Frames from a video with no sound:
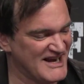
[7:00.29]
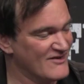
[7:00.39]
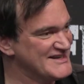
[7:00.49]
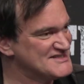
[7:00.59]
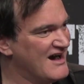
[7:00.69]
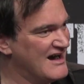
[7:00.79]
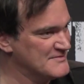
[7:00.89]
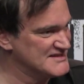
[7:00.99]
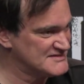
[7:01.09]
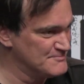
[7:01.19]
Terry
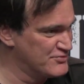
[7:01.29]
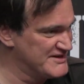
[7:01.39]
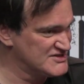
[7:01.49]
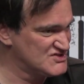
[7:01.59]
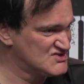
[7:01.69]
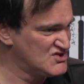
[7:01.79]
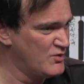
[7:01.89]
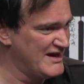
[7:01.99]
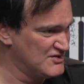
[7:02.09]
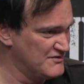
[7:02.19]
Thomas British
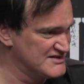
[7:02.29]
twit who